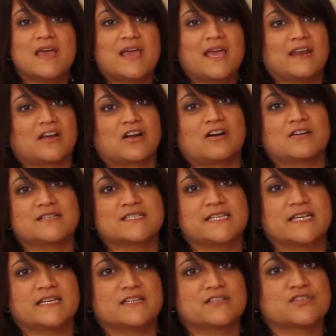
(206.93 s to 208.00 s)
and a car
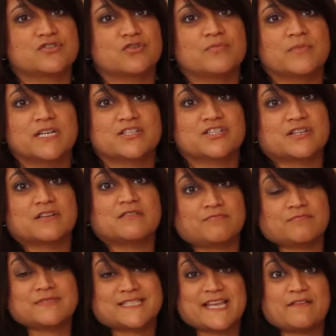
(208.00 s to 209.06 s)
seat is so much
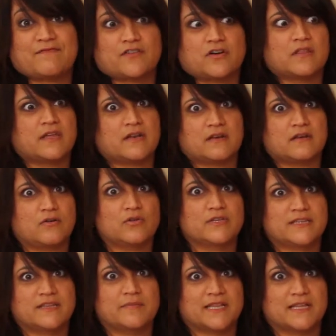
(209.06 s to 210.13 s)
safer than
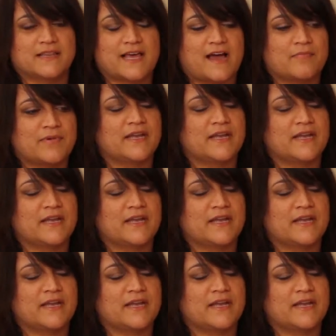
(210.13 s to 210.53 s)
holding them in the lap,